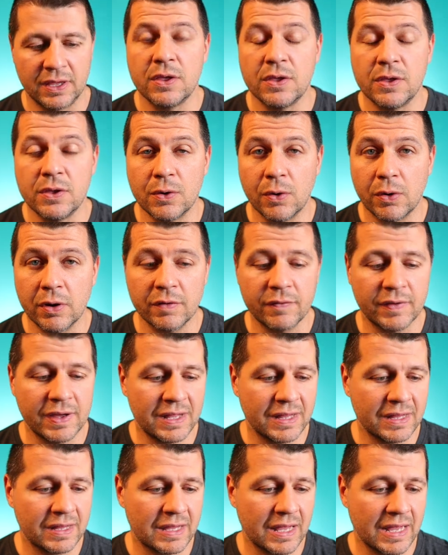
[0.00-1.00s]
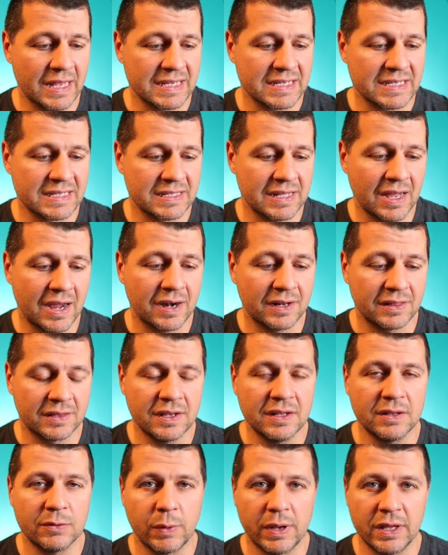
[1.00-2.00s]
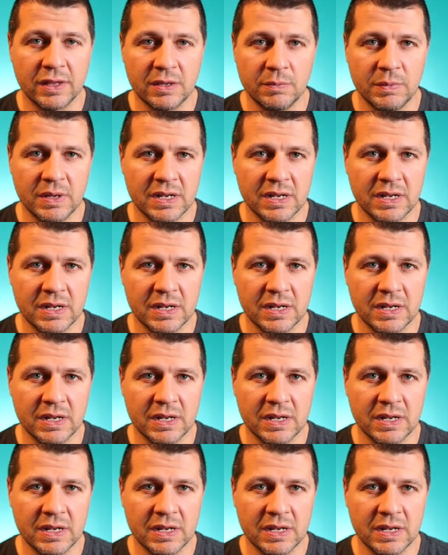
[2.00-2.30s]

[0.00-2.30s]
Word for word: Your event starts in 20